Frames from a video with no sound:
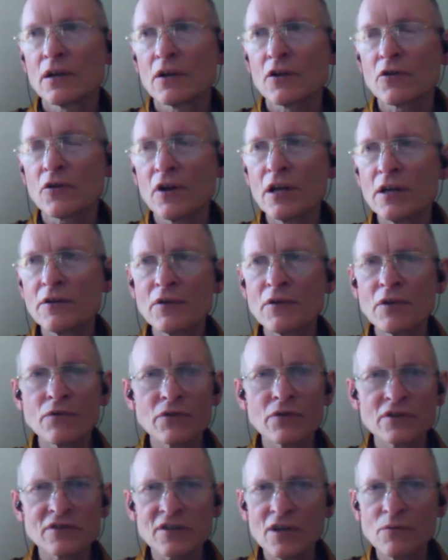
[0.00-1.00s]
craving
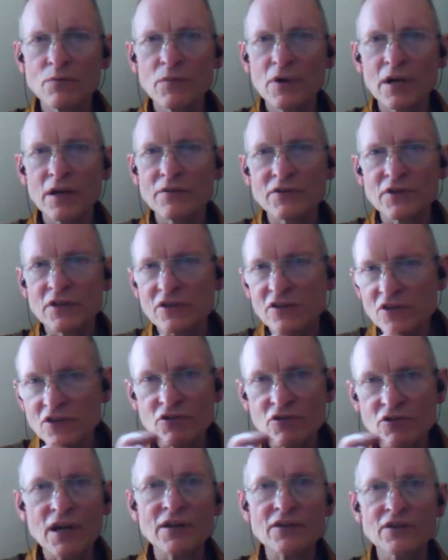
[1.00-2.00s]
for some way of
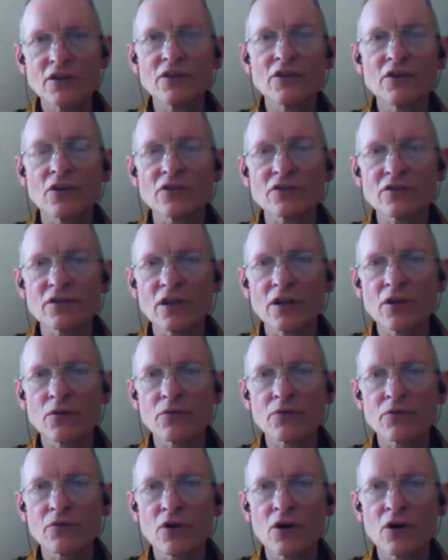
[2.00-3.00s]
distracting
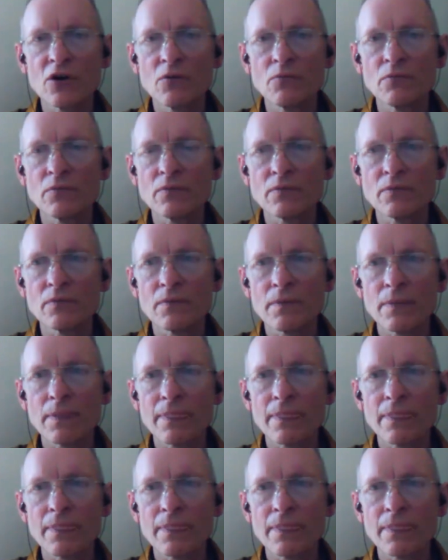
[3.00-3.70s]
yourself from